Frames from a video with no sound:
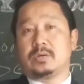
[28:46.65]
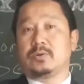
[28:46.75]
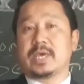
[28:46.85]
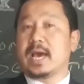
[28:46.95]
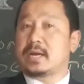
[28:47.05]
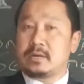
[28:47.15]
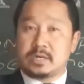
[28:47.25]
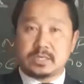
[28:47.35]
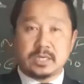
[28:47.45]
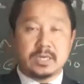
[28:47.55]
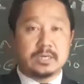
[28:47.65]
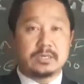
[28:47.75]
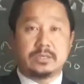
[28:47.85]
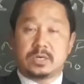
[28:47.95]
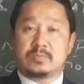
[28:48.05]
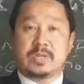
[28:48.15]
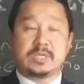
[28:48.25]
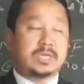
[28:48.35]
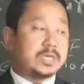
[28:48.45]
Okay, are not normal.